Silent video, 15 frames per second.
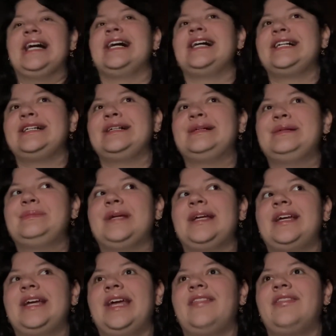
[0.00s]

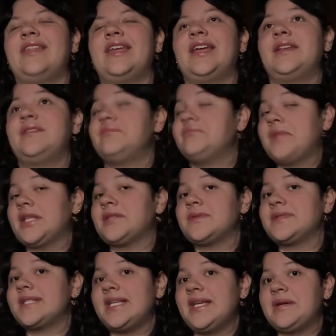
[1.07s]
and then that's
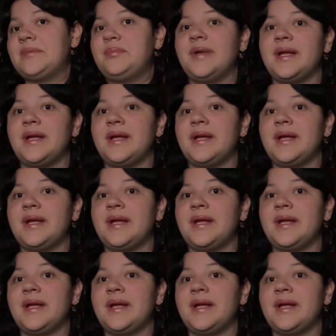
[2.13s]
mostly it.